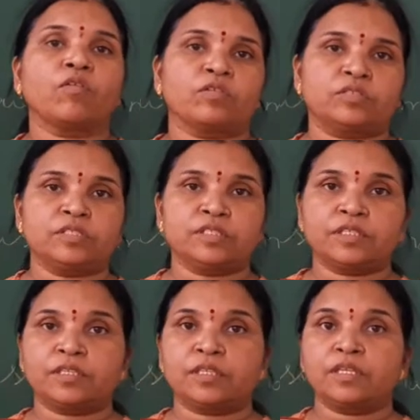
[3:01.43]

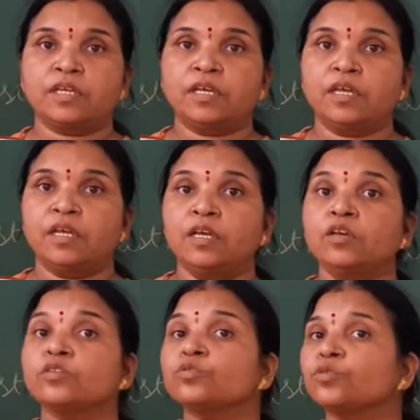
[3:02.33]
oxygen.
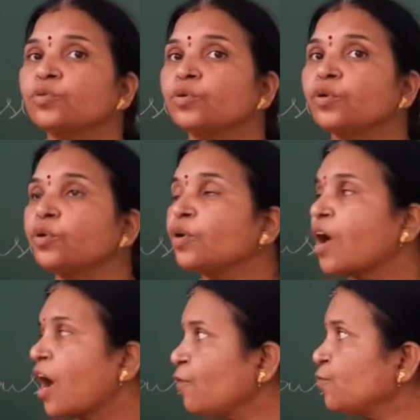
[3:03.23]
So
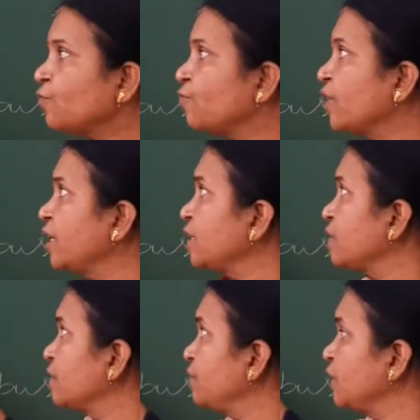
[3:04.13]
how to
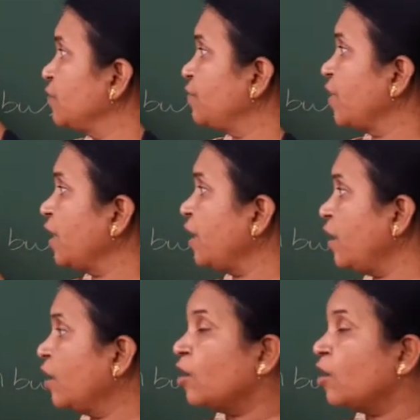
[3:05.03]
fight with the fire?